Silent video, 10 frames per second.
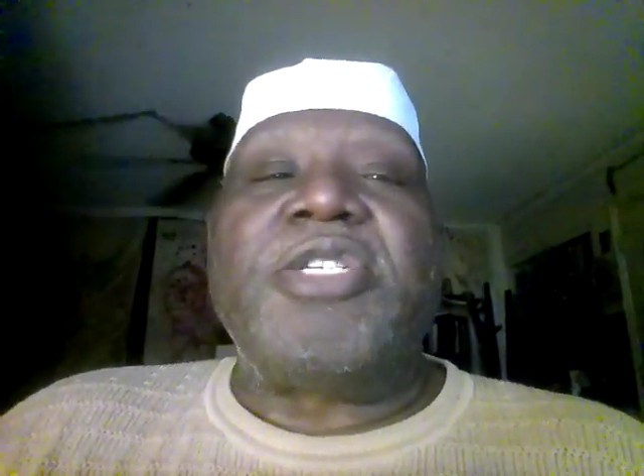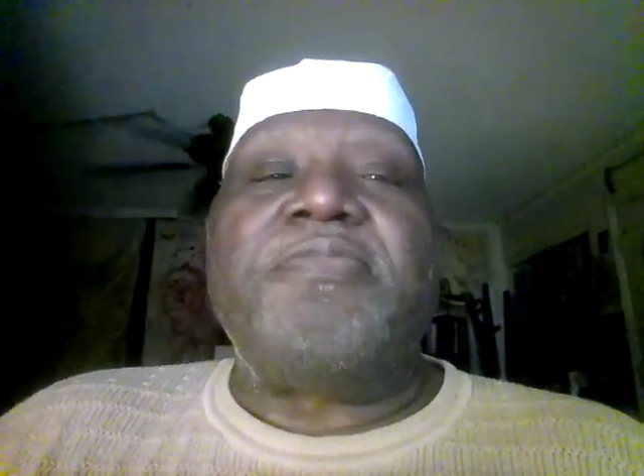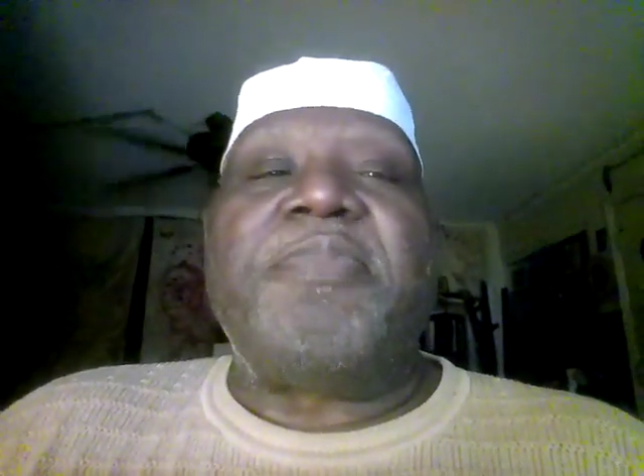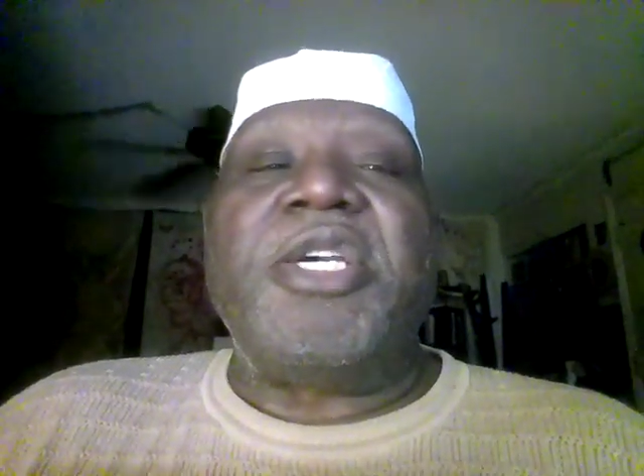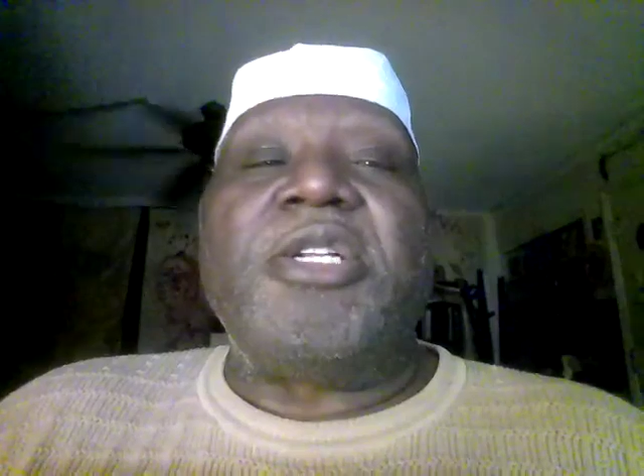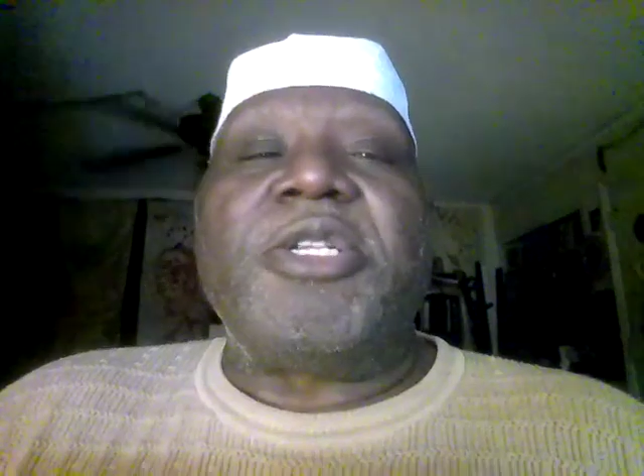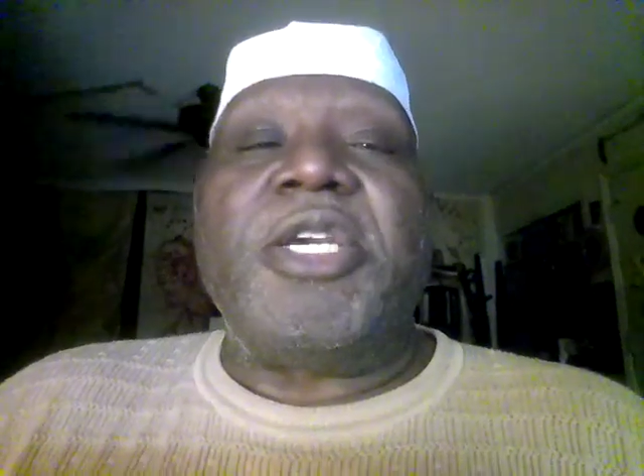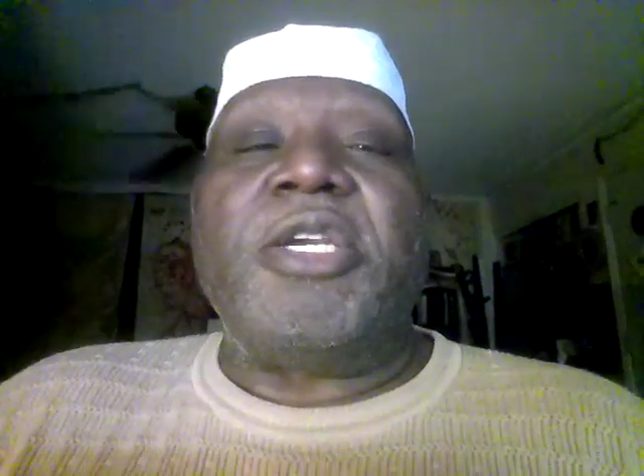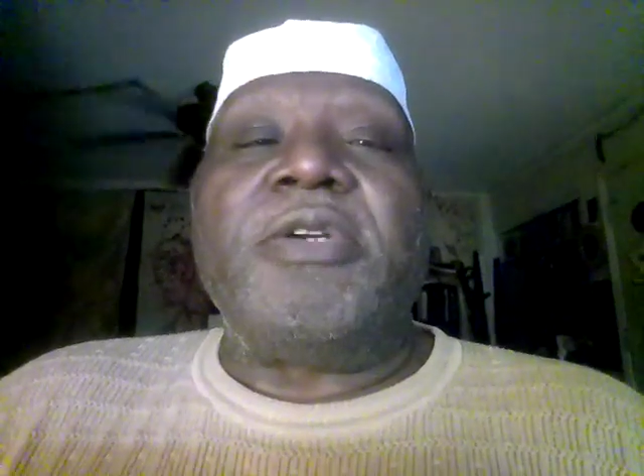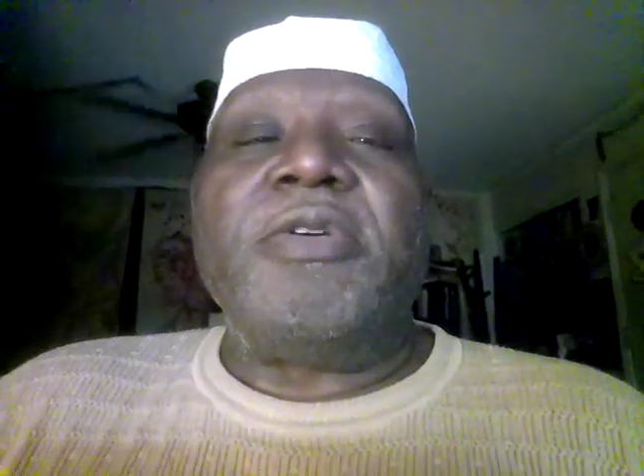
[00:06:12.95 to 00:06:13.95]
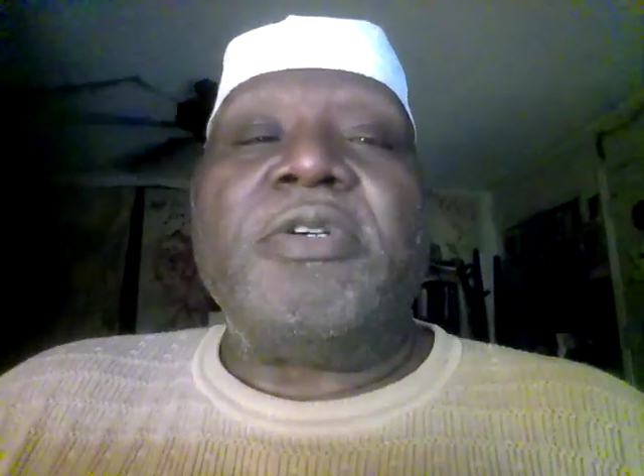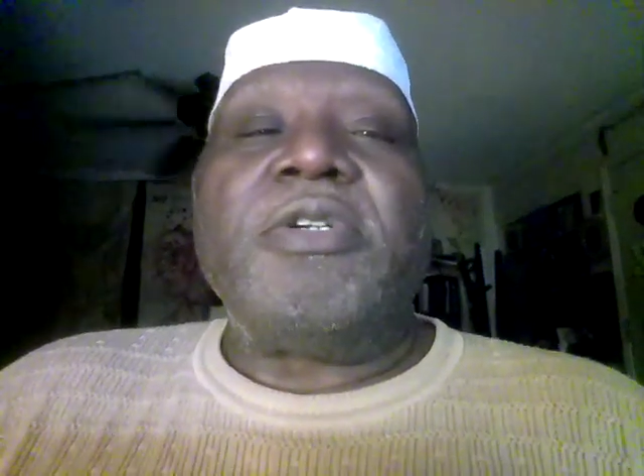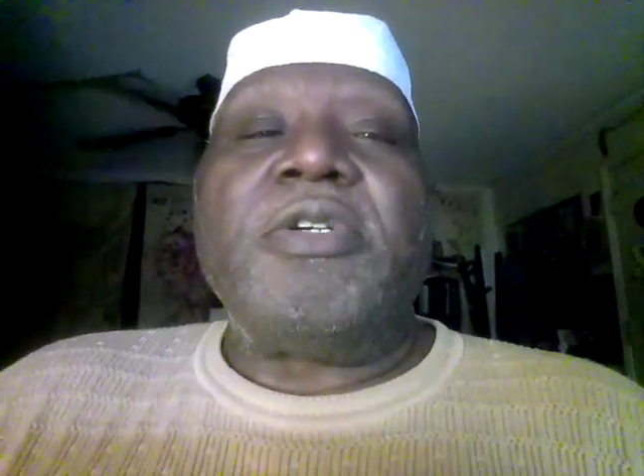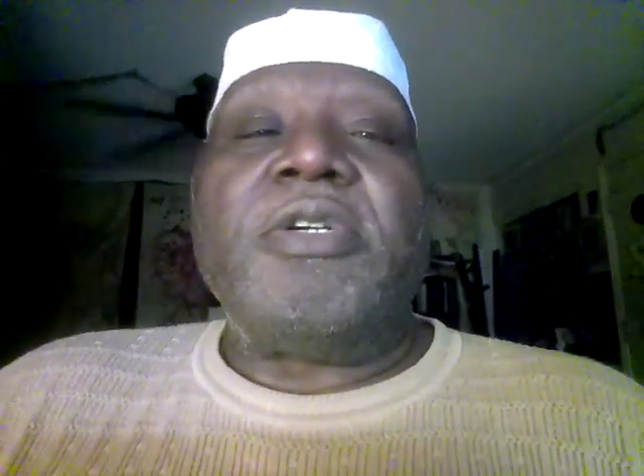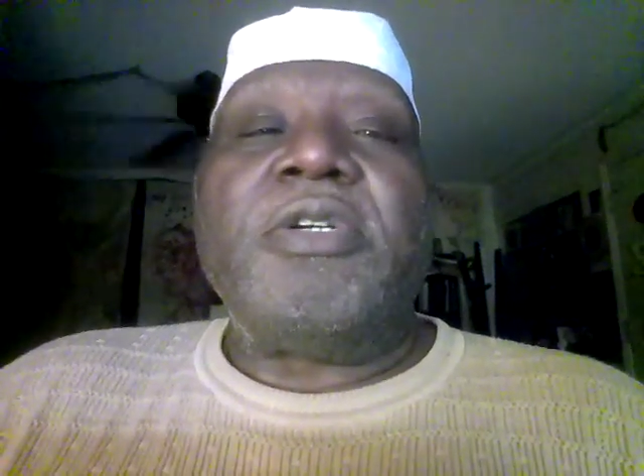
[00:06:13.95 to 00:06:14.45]
throw coins in the
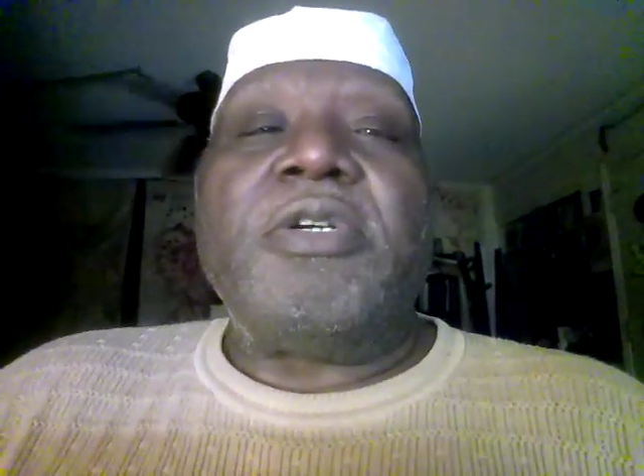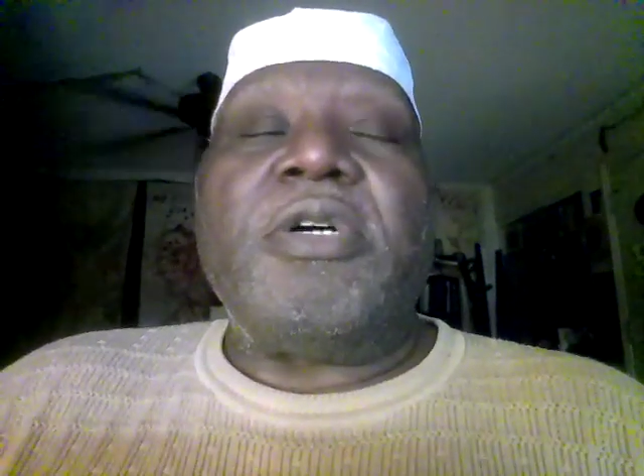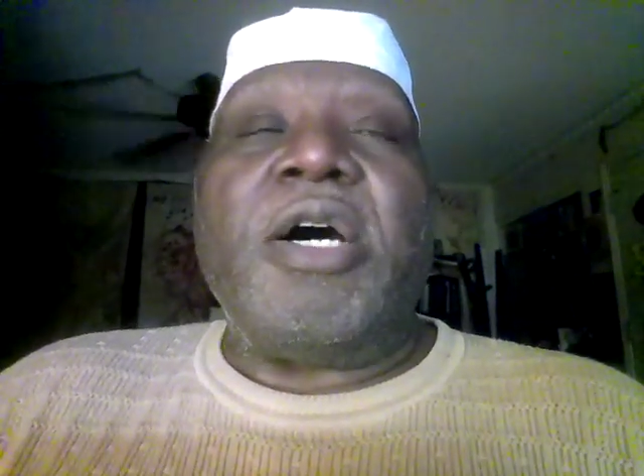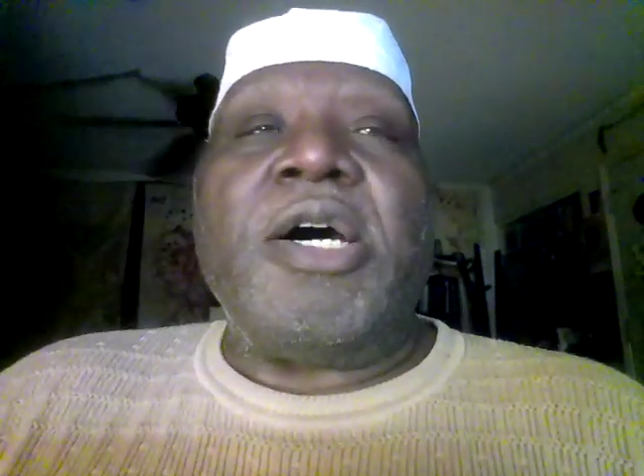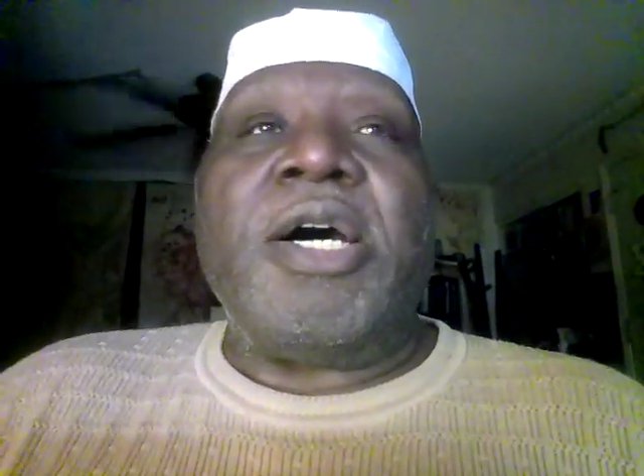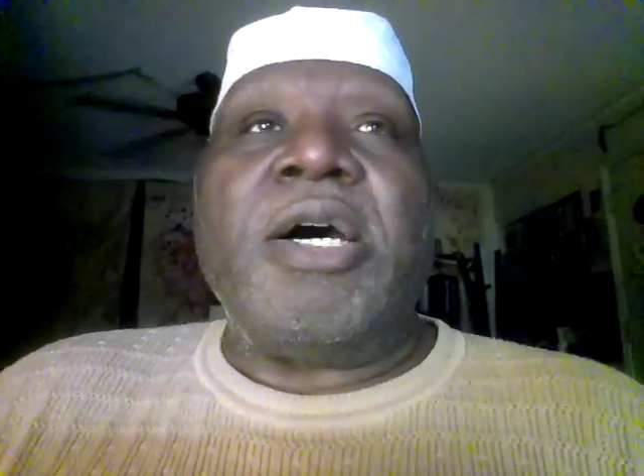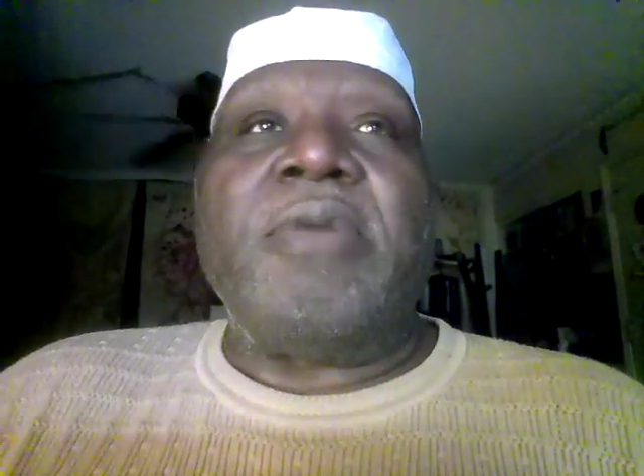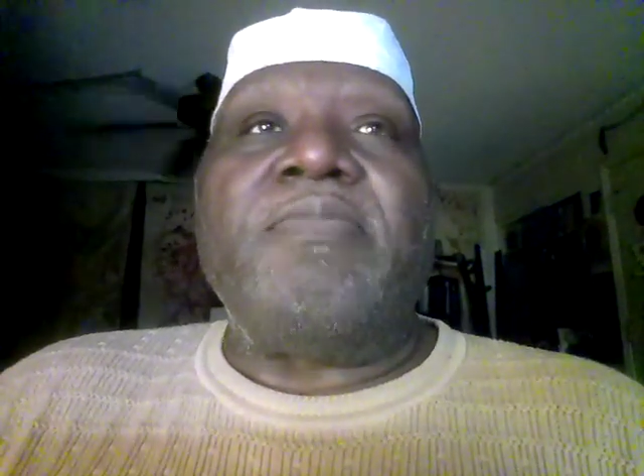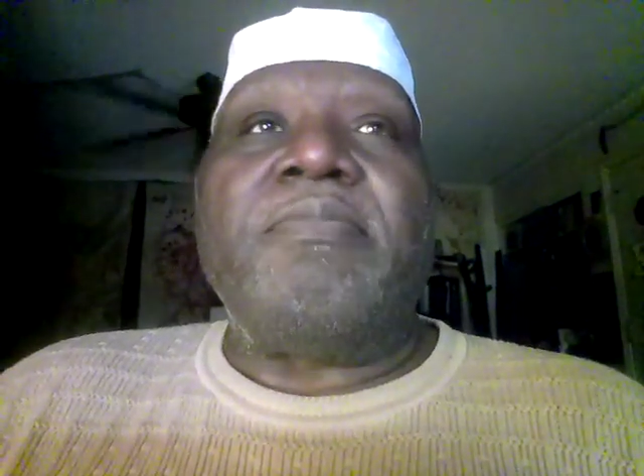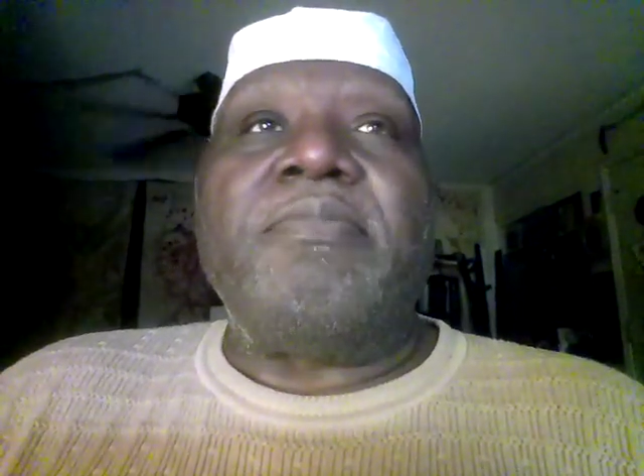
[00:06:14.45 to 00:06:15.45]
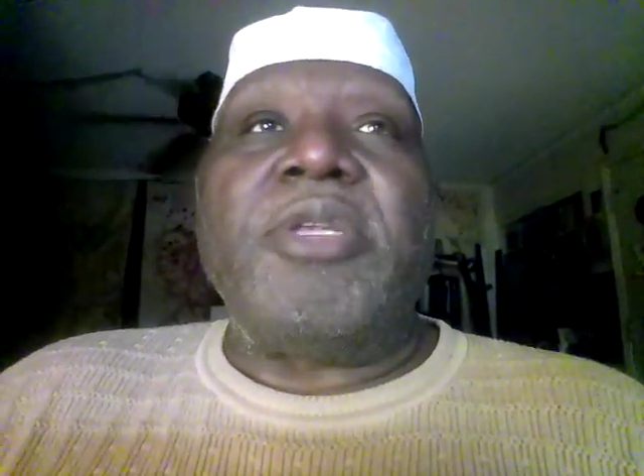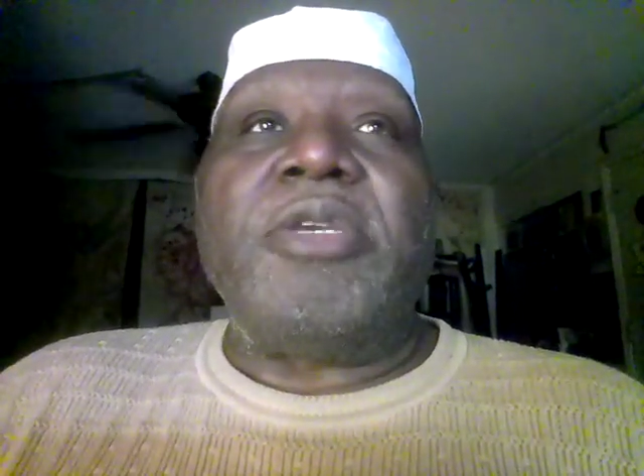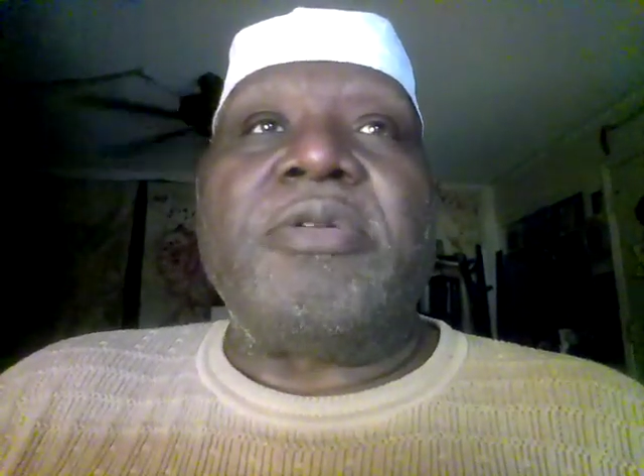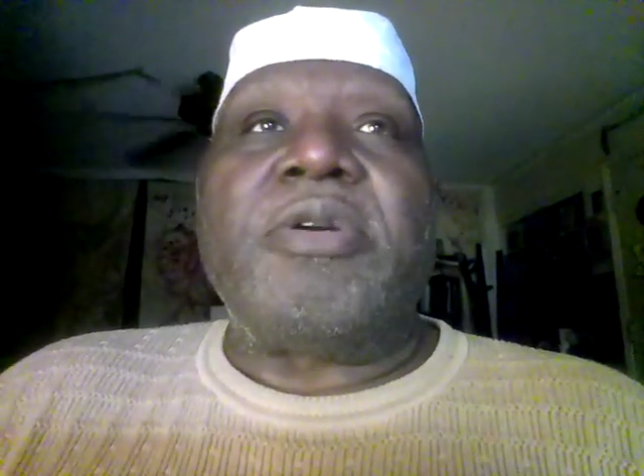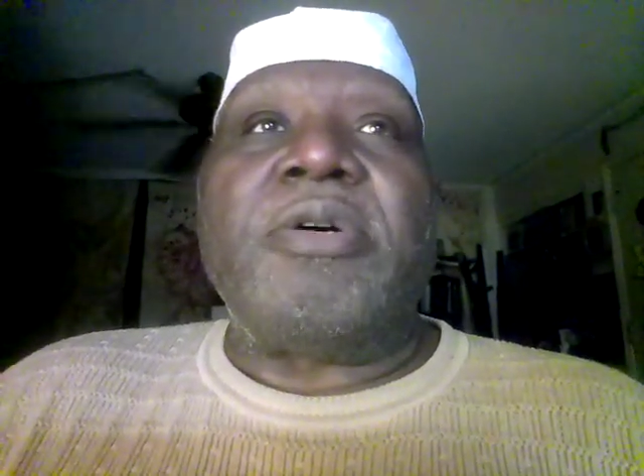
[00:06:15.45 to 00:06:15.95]
bowl.
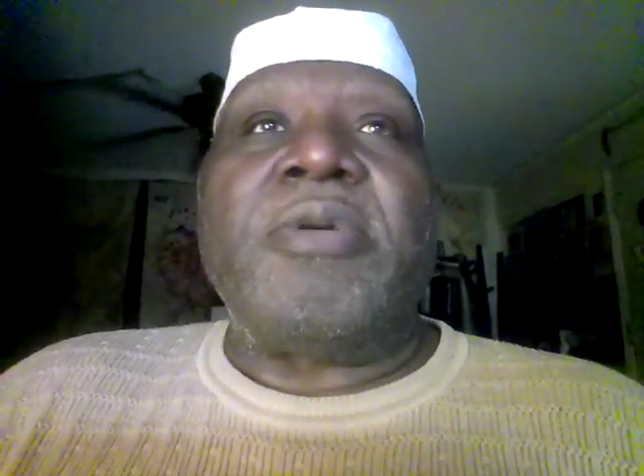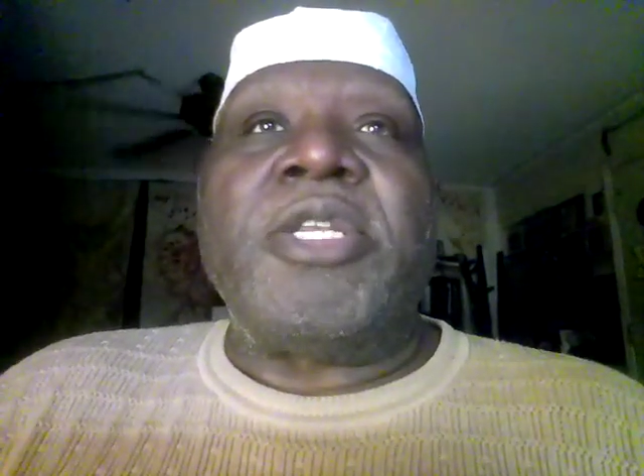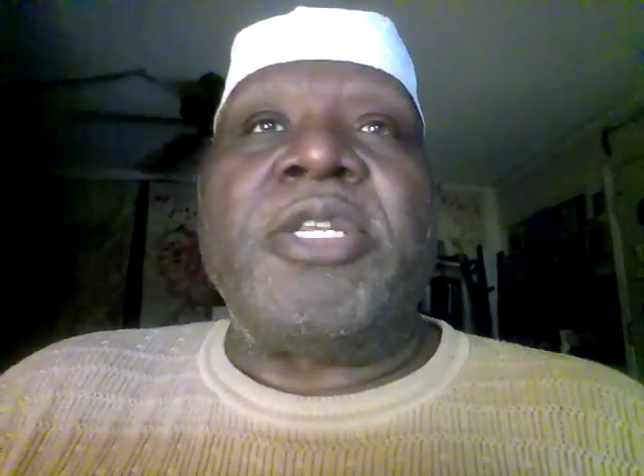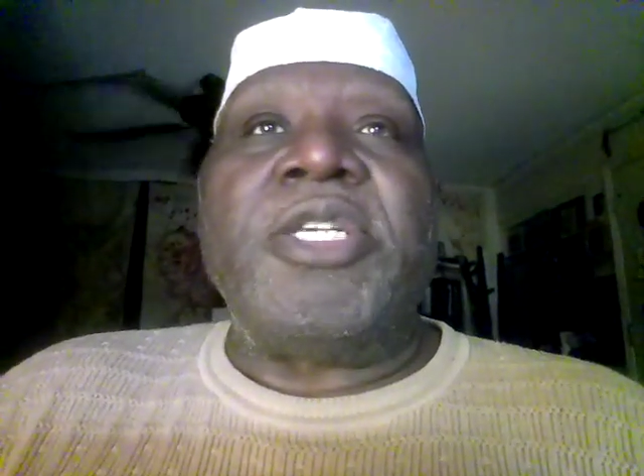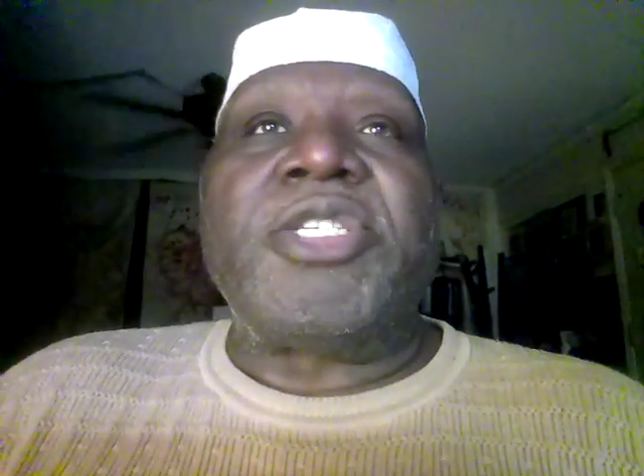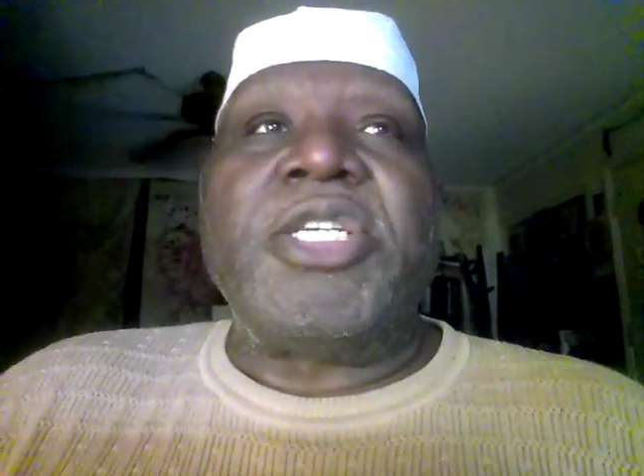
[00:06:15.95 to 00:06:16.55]
And,